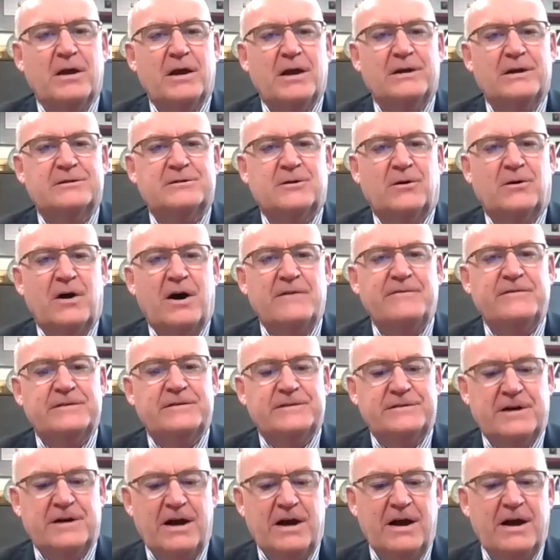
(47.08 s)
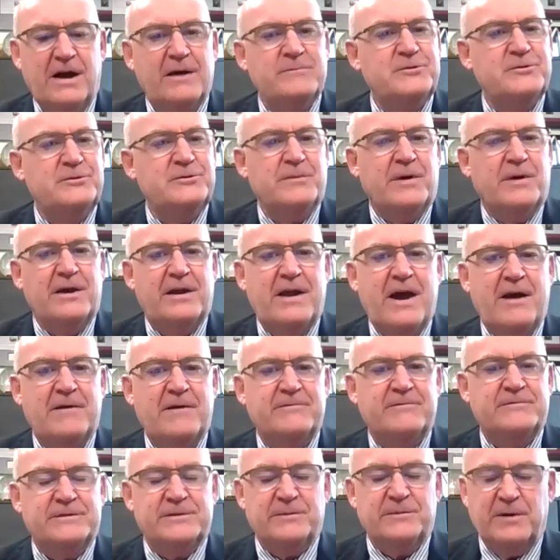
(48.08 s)
And so oftentimes you might
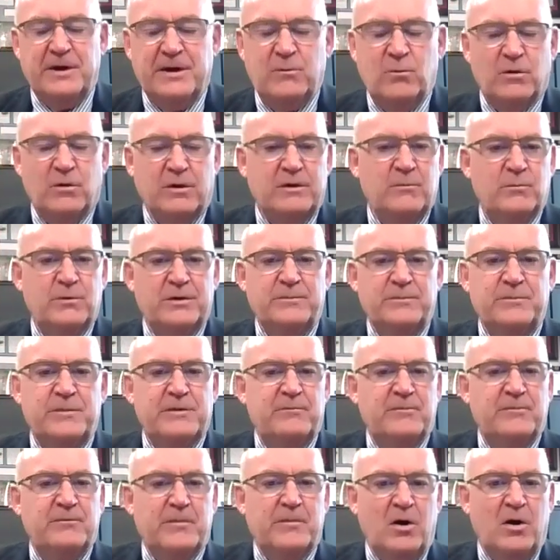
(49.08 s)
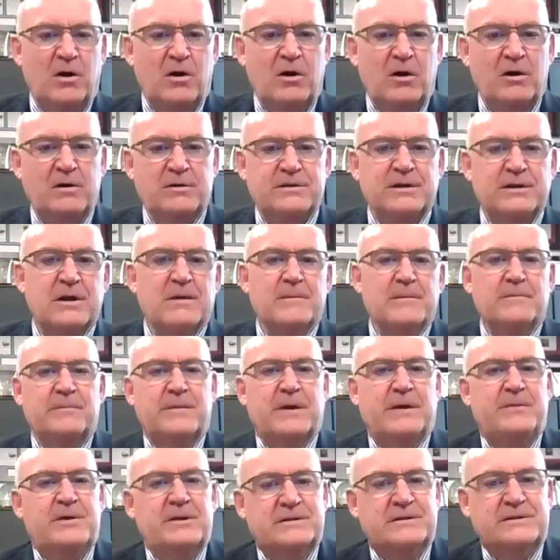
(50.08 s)
have somebody working with me from art,
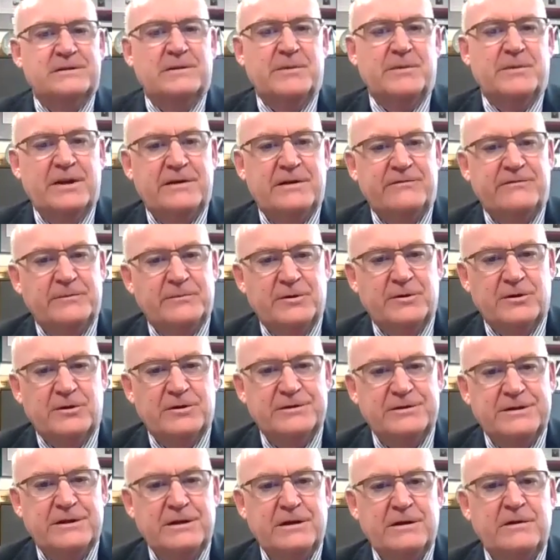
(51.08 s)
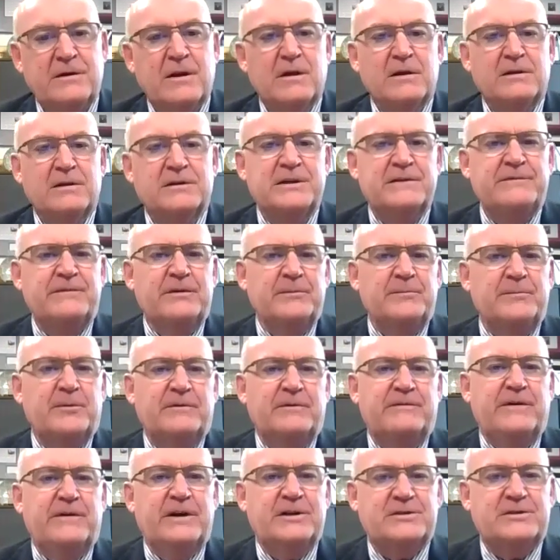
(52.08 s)
maybe it's somebody from nursing, different
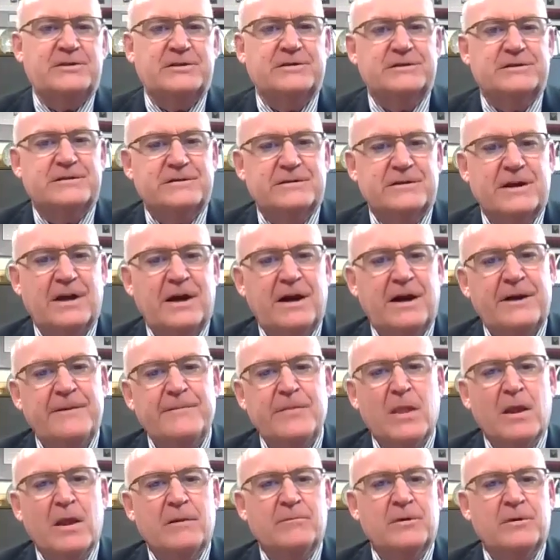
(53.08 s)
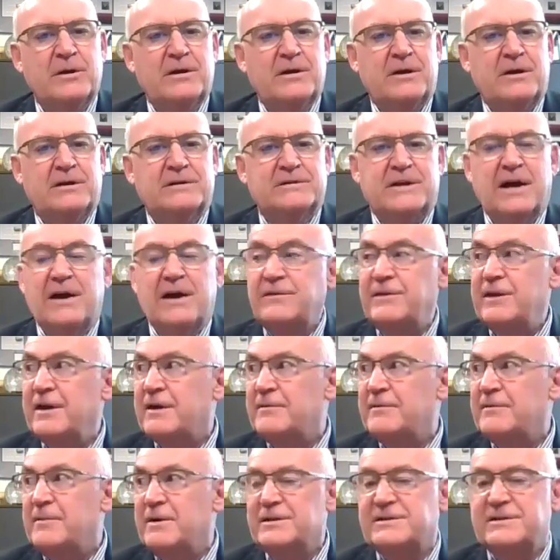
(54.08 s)
professions, okay? Because I
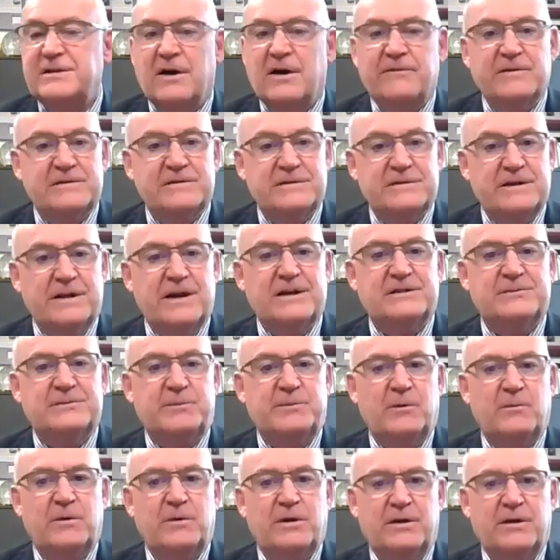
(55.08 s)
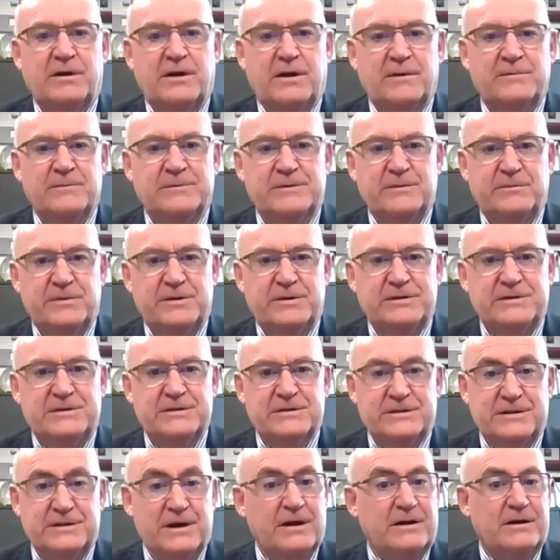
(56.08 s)
think of myself as an expert when it comes to
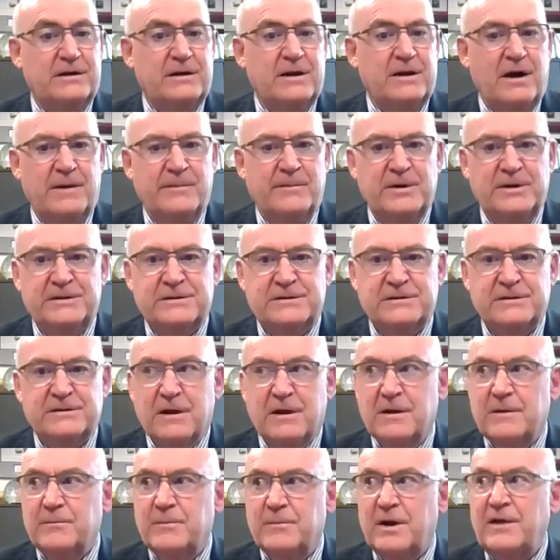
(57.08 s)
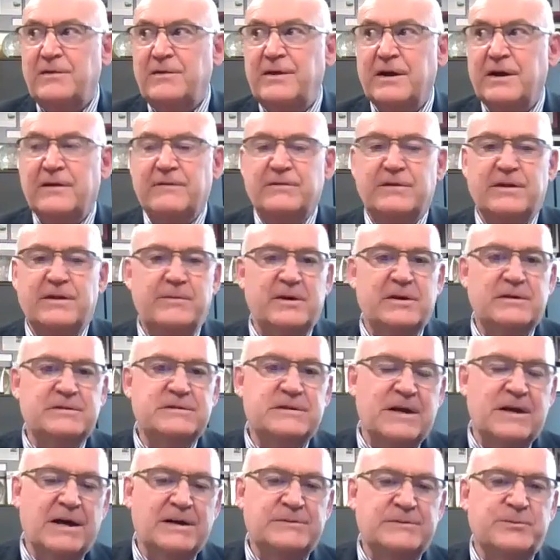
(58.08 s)
business and economics, but I think of them
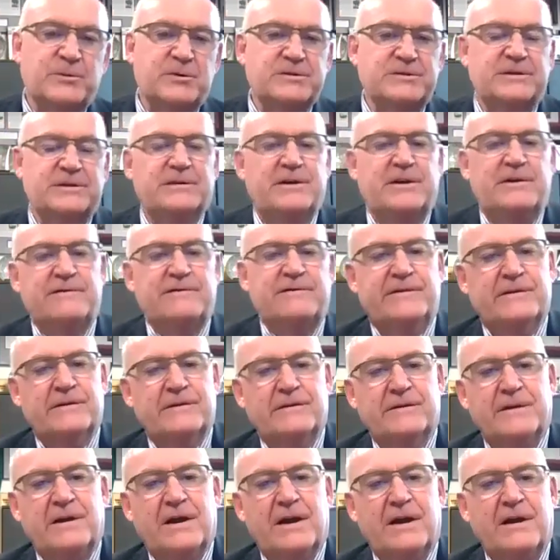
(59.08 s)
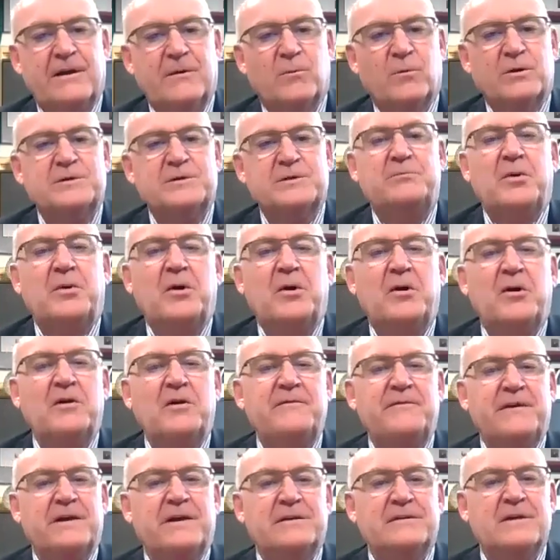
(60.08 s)
as experts in their field. And it works
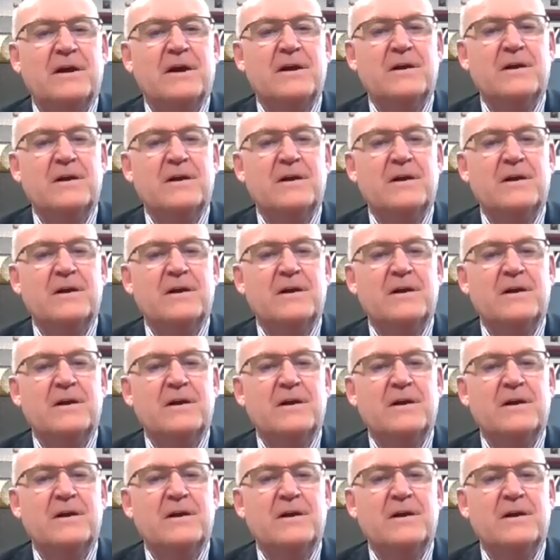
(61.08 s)
perfect